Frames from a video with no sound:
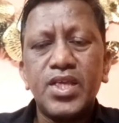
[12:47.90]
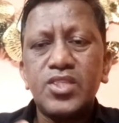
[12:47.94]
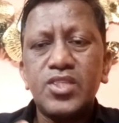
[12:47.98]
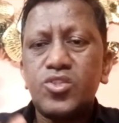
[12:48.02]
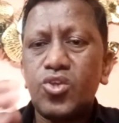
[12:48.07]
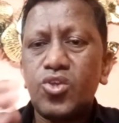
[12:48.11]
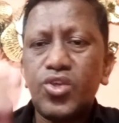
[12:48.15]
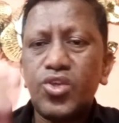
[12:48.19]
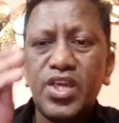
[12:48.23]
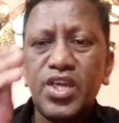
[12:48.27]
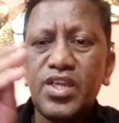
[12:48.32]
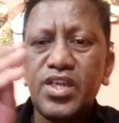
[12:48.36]

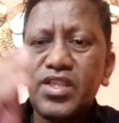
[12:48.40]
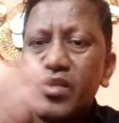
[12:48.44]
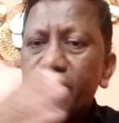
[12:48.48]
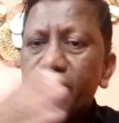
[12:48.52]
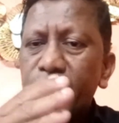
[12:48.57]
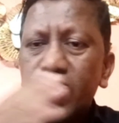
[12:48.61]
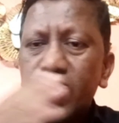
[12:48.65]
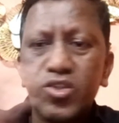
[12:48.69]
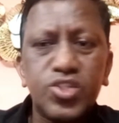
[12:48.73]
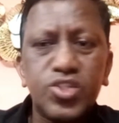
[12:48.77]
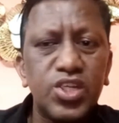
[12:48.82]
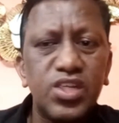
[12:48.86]
So here the
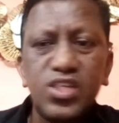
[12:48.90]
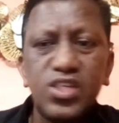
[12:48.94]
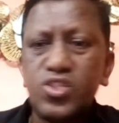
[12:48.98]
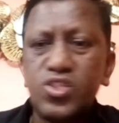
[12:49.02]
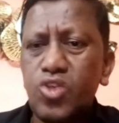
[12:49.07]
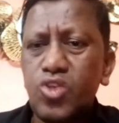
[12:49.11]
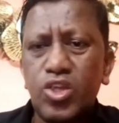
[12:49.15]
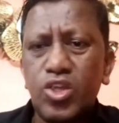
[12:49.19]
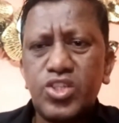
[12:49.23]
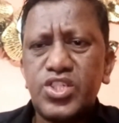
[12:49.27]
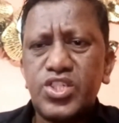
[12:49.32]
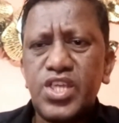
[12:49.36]
velocity is
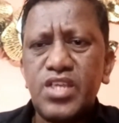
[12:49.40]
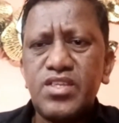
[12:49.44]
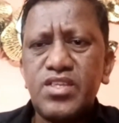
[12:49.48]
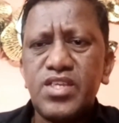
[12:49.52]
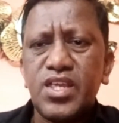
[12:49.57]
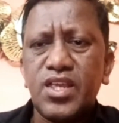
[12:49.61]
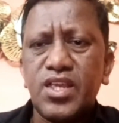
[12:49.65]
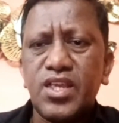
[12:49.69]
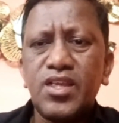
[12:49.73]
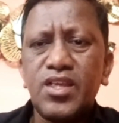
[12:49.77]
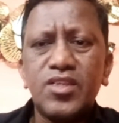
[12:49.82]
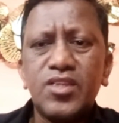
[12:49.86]
not
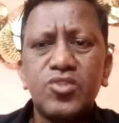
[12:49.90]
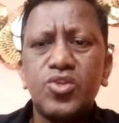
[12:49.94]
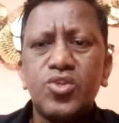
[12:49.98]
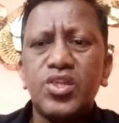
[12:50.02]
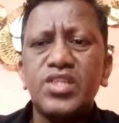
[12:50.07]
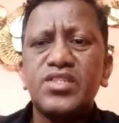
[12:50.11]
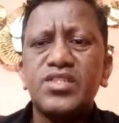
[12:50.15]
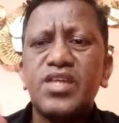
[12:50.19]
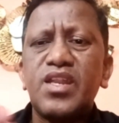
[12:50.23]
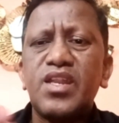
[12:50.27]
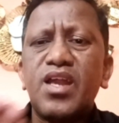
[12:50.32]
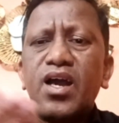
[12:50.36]
changing. So it
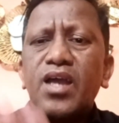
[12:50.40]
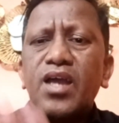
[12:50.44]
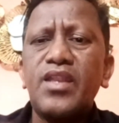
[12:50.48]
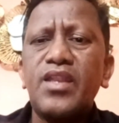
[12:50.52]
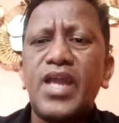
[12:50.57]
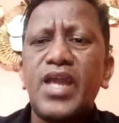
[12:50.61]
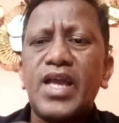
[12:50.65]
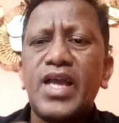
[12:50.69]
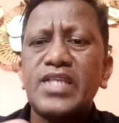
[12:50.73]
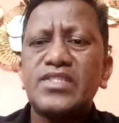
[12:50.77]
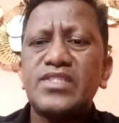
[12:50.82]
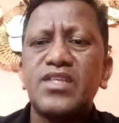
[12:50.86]
is an
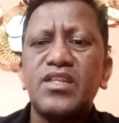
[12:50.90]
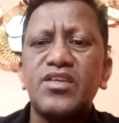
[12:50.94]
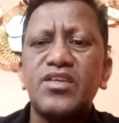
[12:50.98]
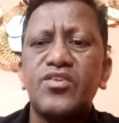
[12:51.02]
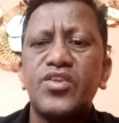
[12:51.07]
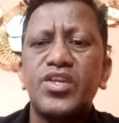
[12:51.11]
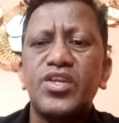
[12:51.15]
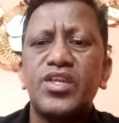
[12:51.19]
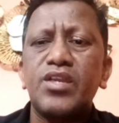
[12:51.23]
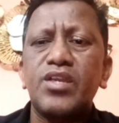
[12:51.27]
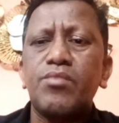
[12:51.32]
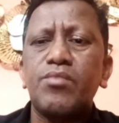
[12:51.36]

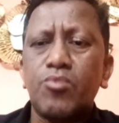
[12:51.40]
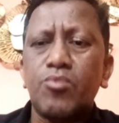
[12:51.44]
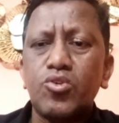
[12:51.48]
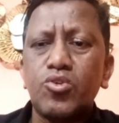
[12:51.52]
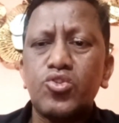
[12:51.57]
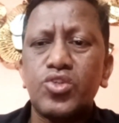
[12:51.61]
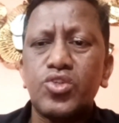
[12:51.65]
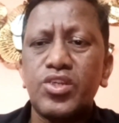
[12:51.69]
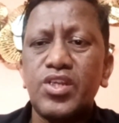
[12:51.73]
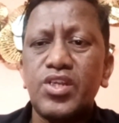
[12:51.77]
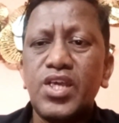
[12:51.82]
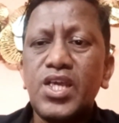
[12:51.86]
unaccelerated
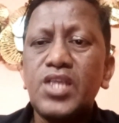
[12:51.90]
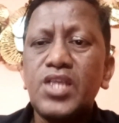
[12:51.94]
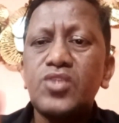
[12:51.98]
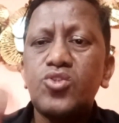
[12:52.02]
motion.